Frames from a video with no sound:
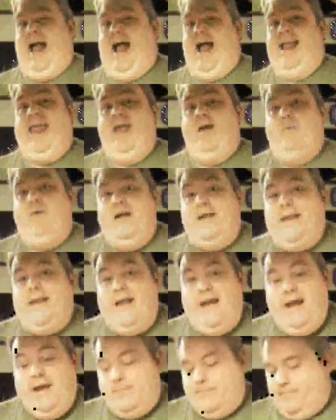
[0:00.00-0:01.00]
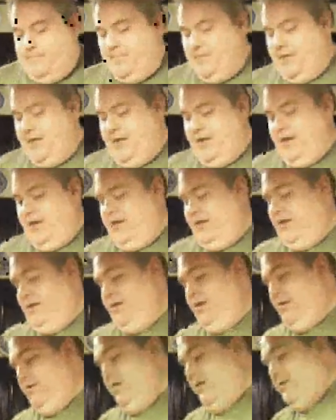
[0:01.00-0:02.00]
I can't wait to eat them.
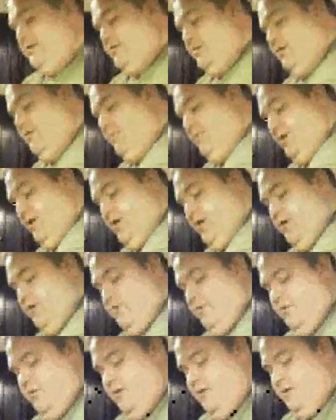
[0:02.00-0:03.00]
So here we go.